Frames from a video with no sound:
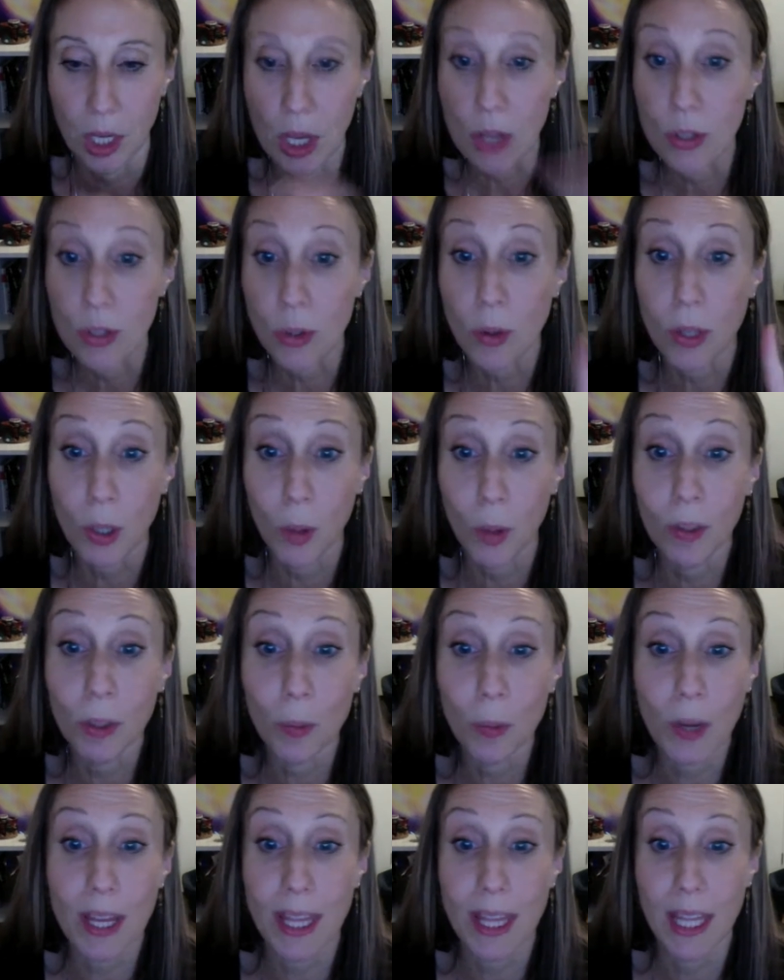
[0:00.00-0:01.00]
So the only
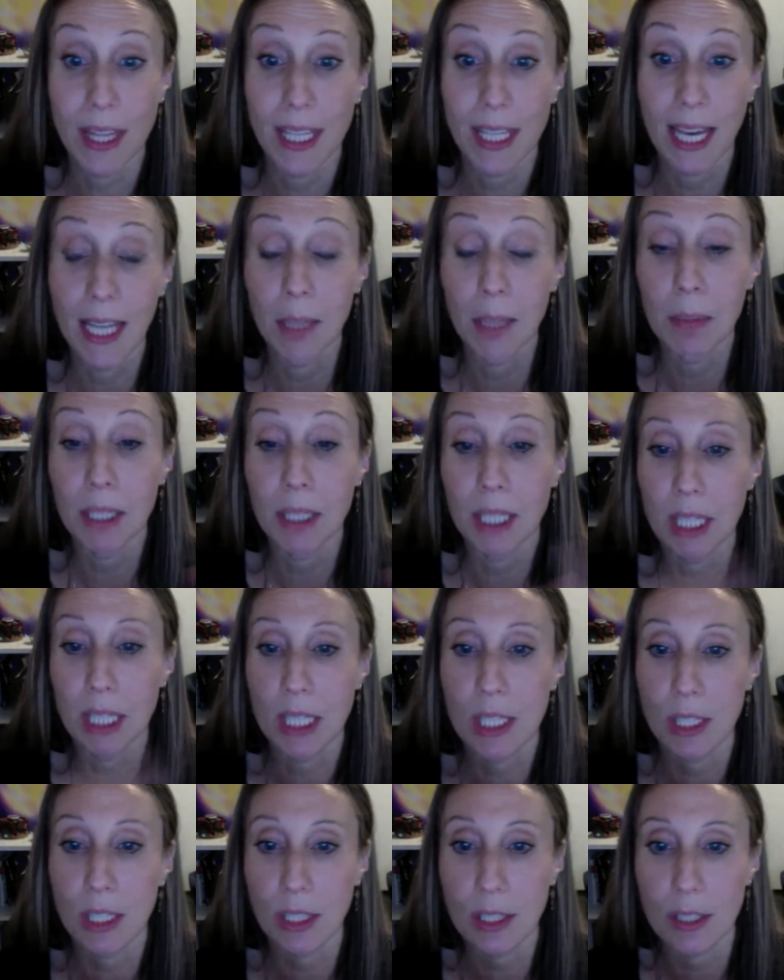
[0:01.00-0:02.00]
way that the enemy can
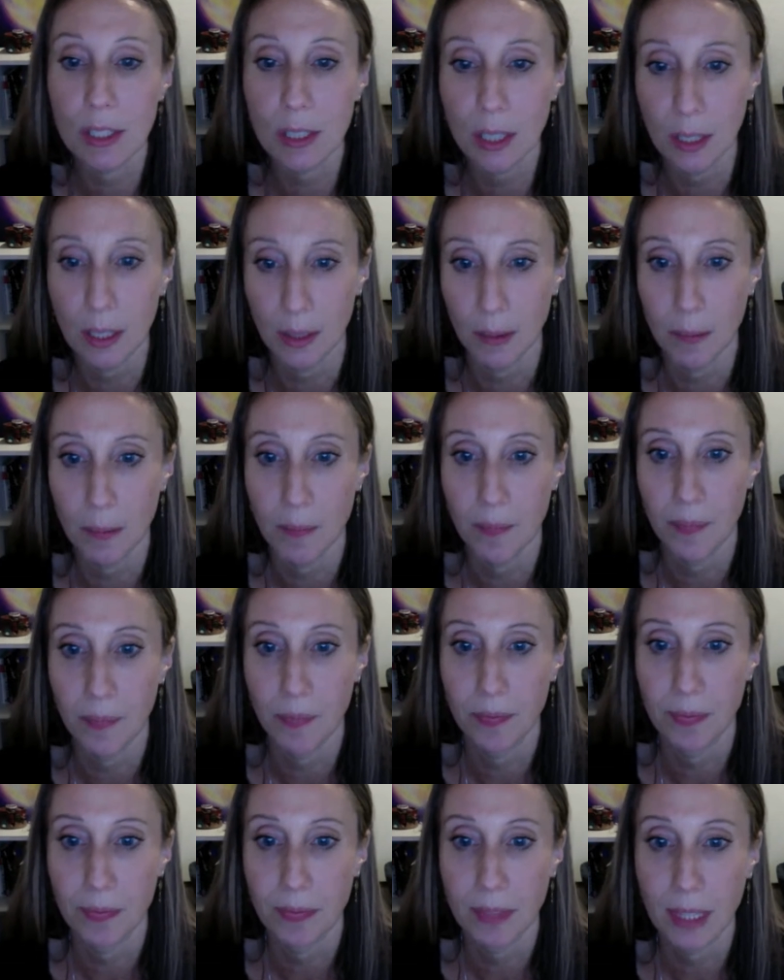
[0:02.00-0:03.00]
succeed
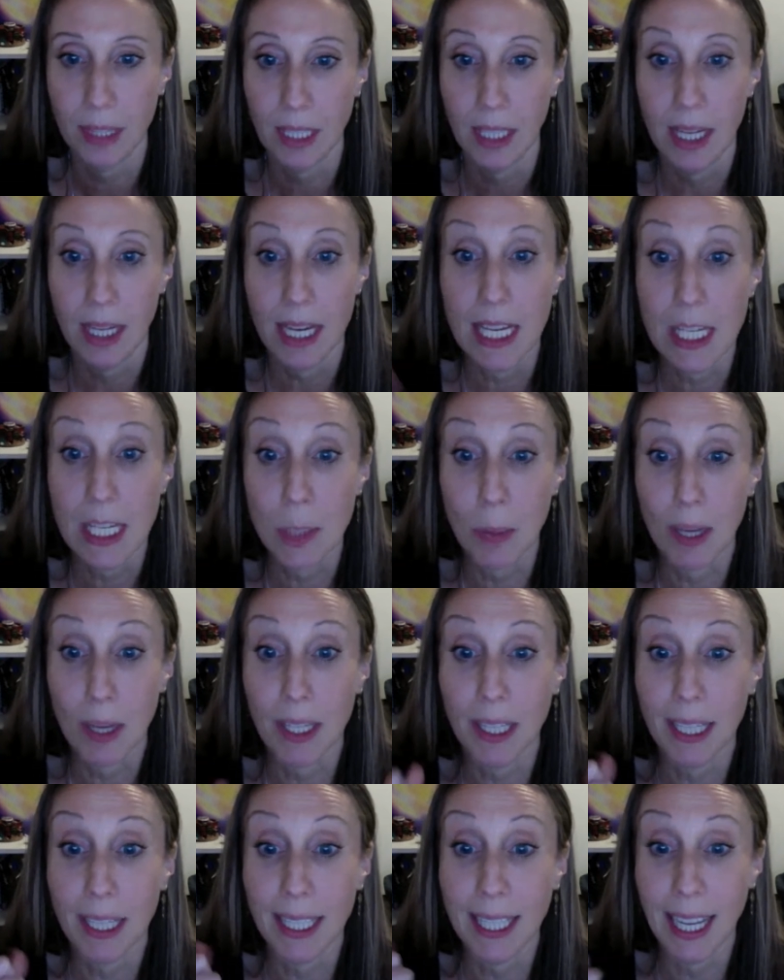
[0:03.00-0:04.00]
is
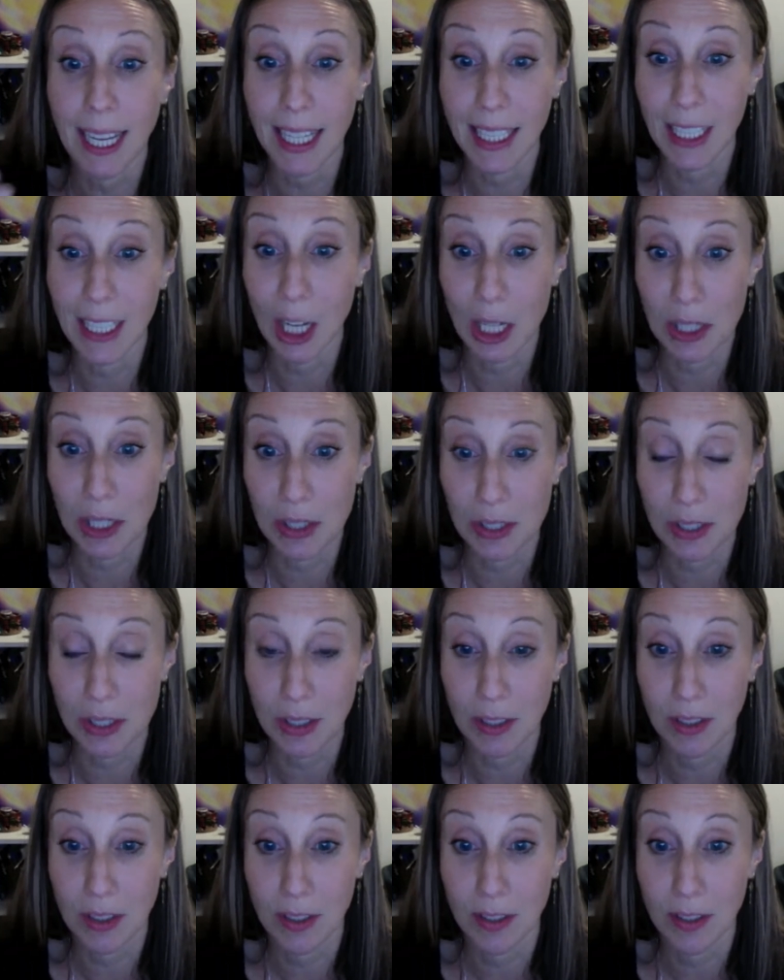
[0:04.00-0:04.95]
by getting us